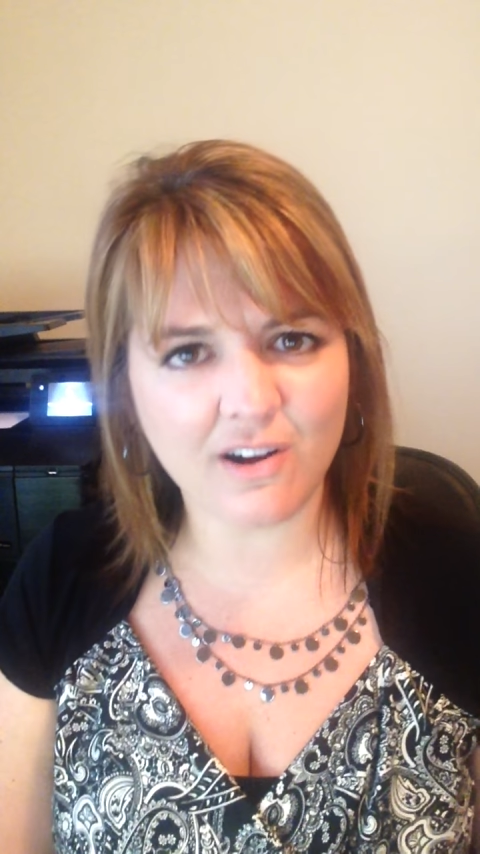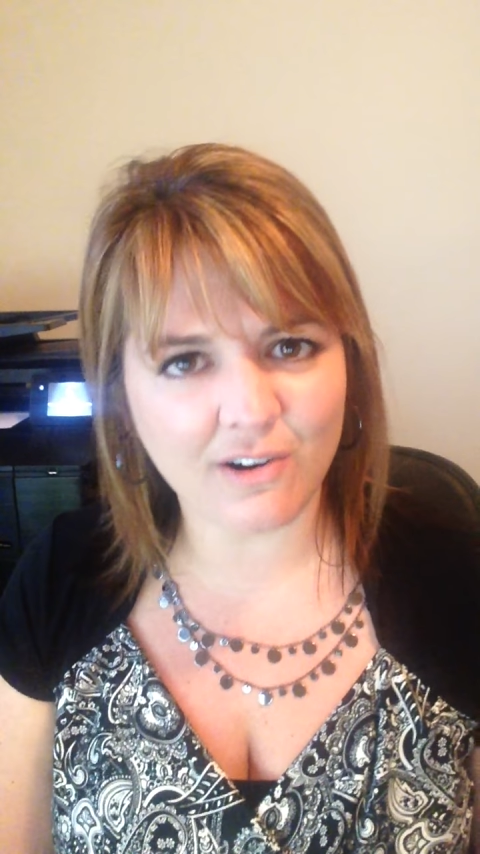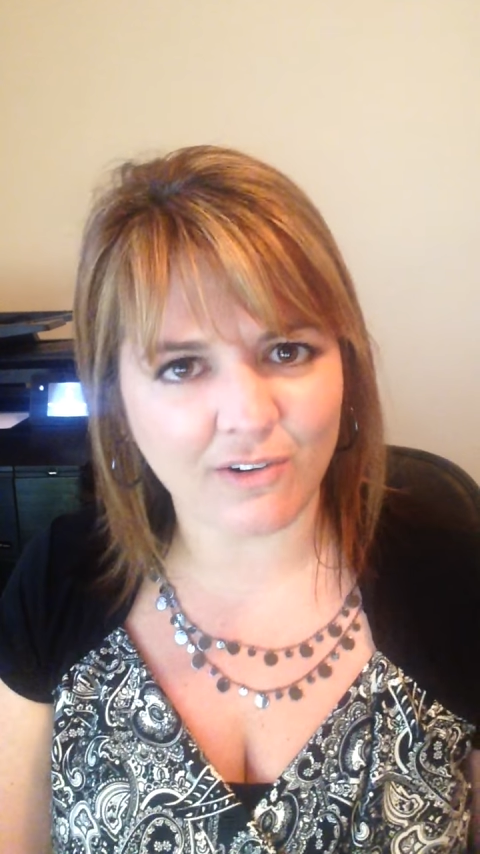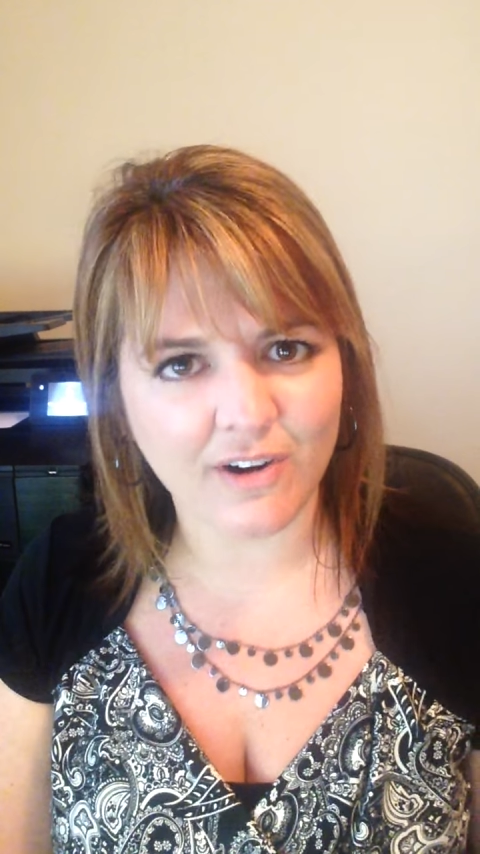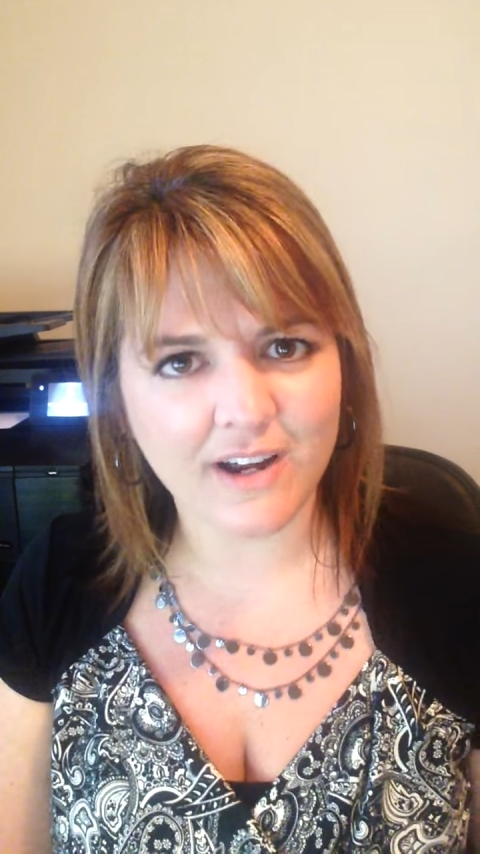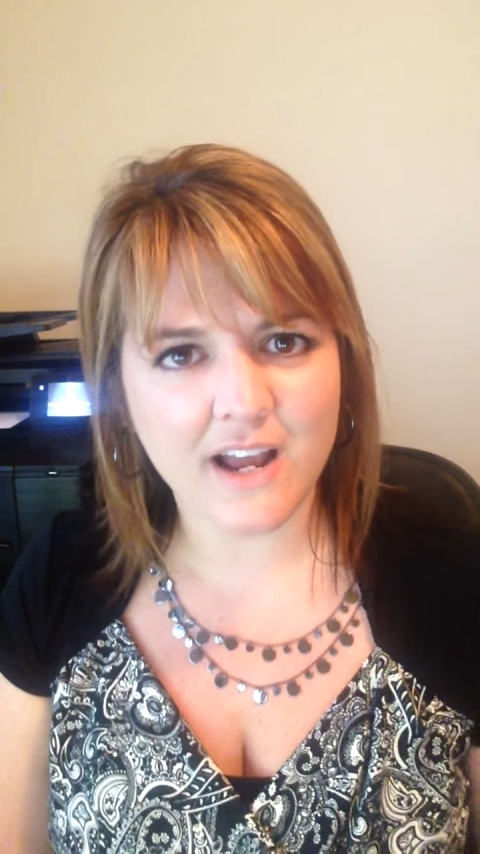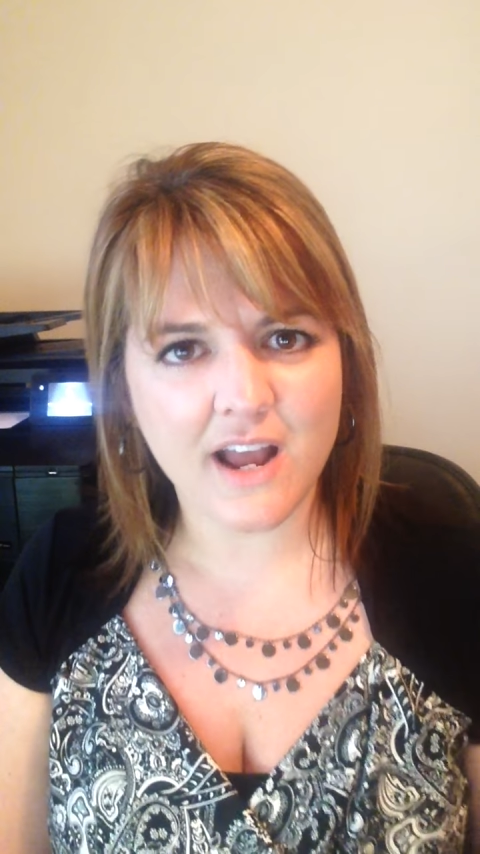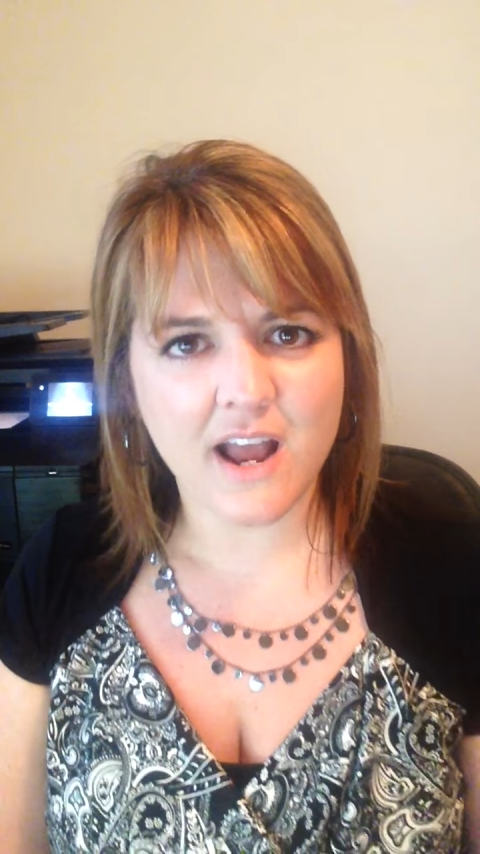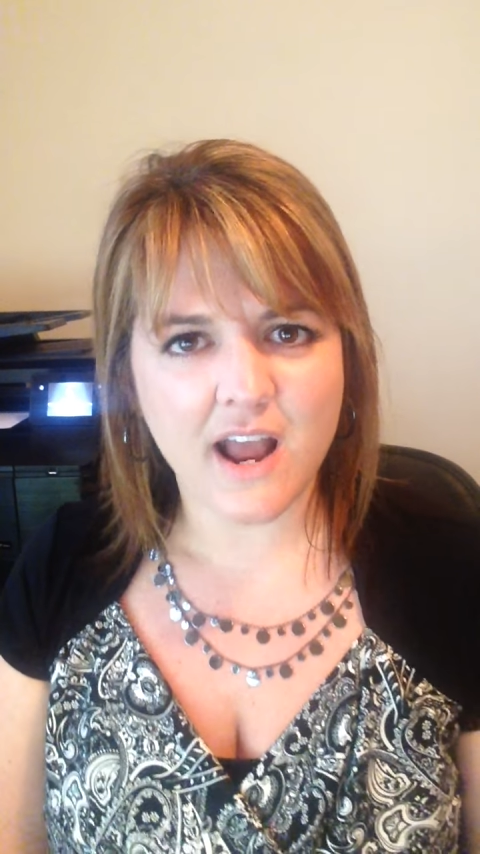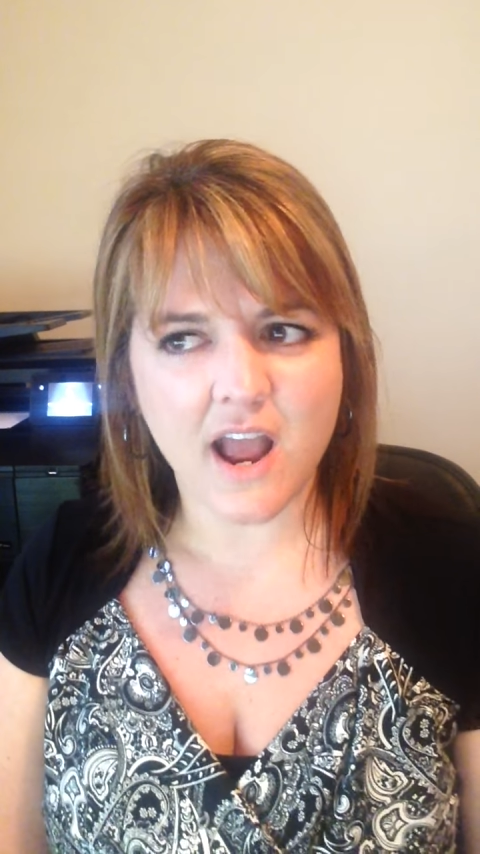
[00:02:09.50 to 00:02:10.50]
oh,
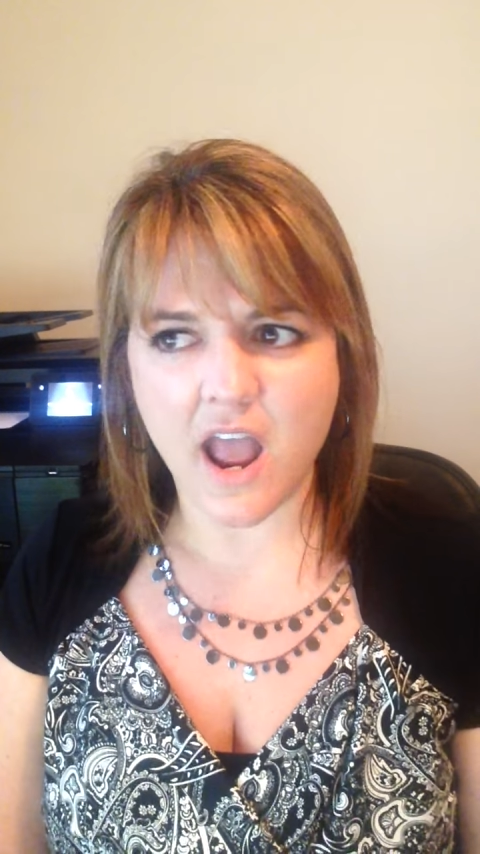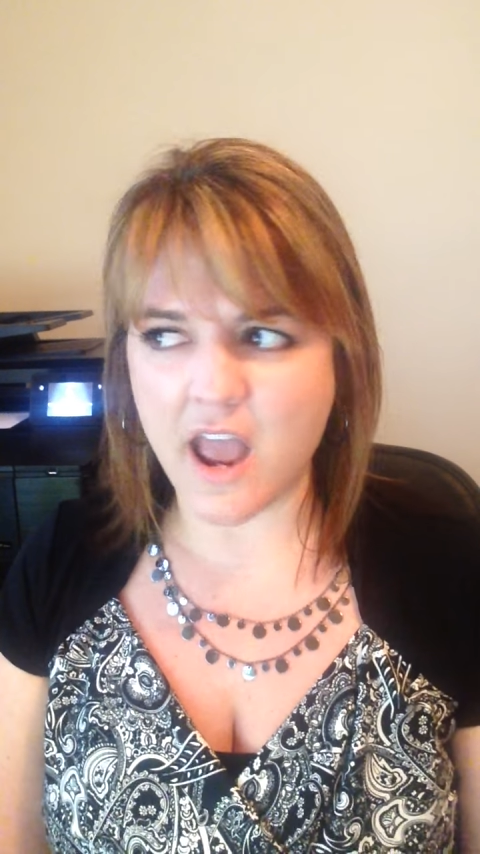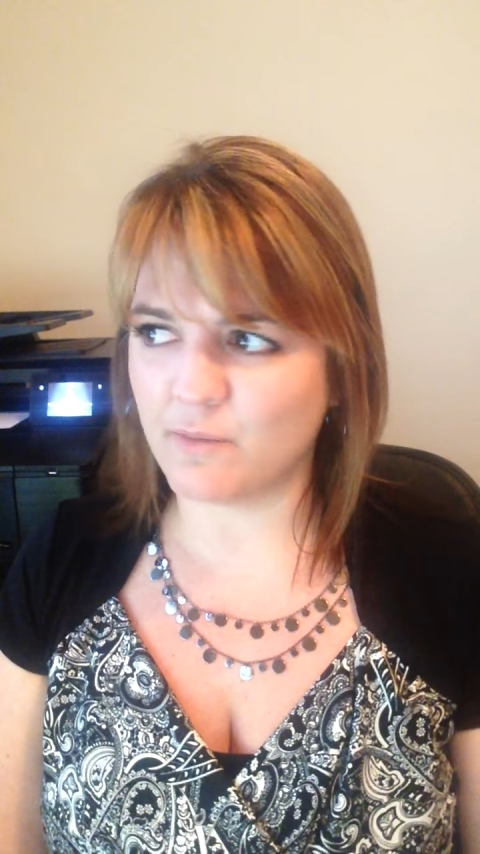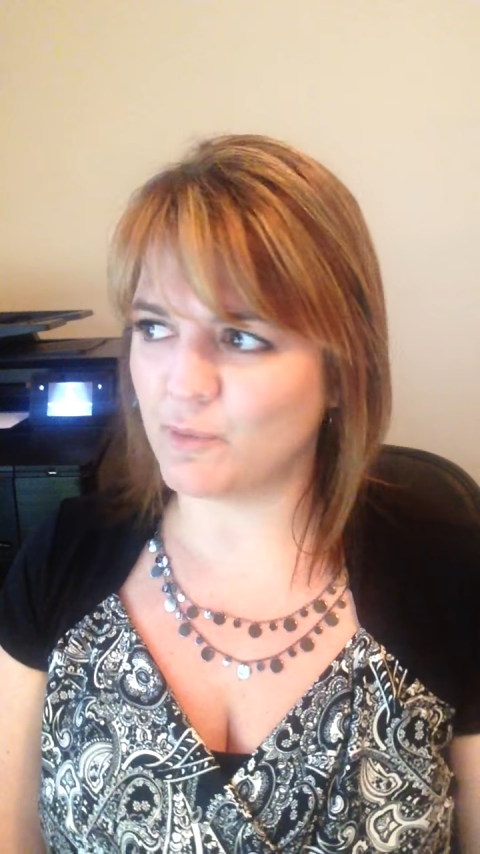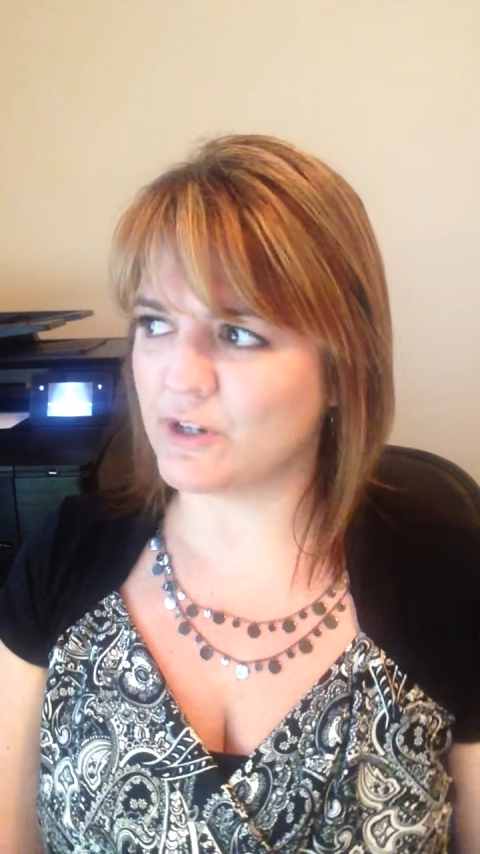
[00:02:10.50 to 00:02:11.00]
and